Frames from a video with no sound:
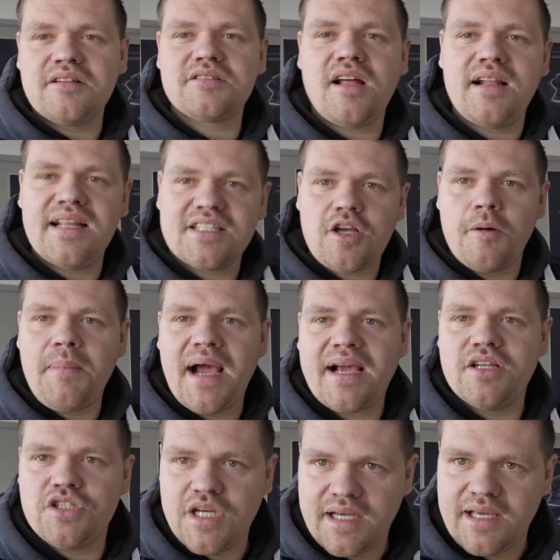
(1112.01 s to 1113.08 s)
I was like, let's go
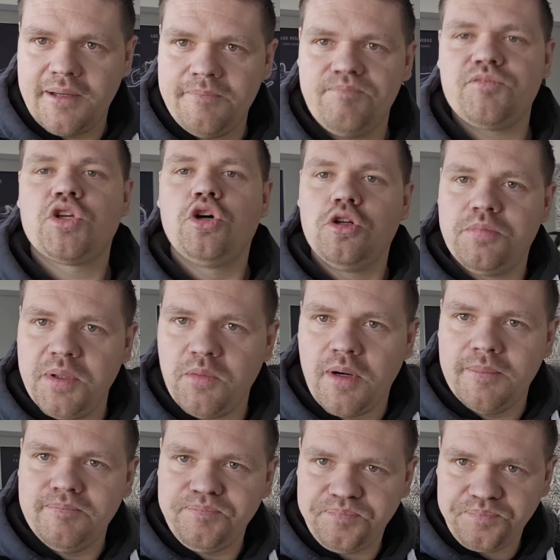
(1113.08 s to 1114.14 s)
back and check it. Could be
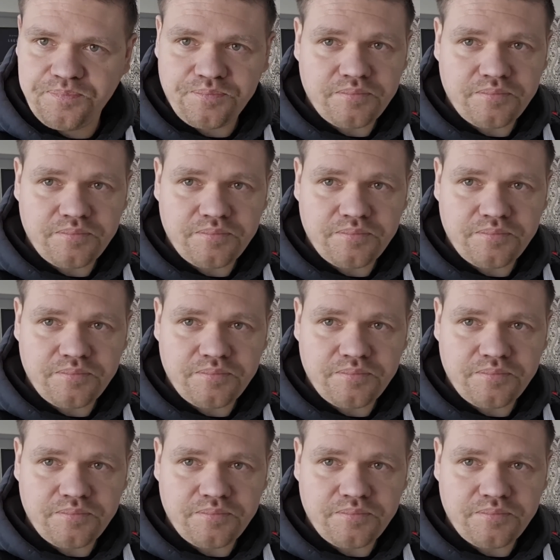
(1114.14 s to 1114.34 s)
one.